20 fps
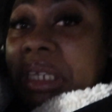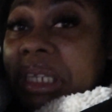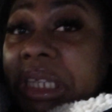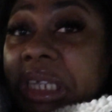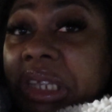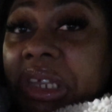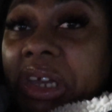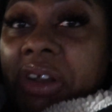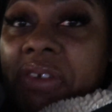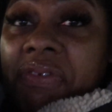
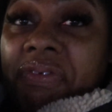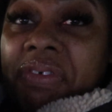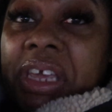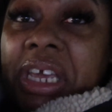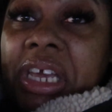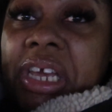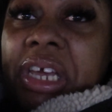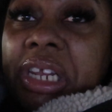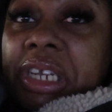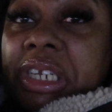sister turned
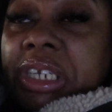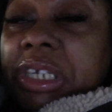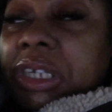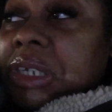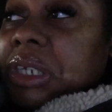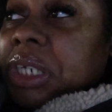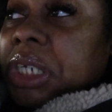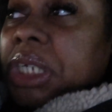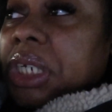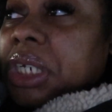vegan.
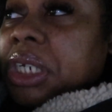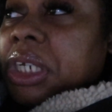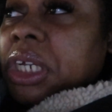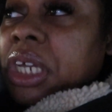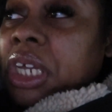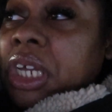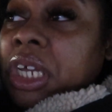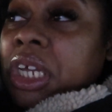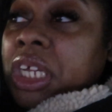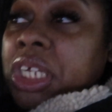I'm
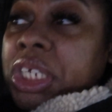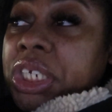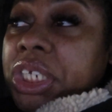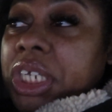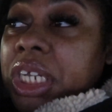not a vegan.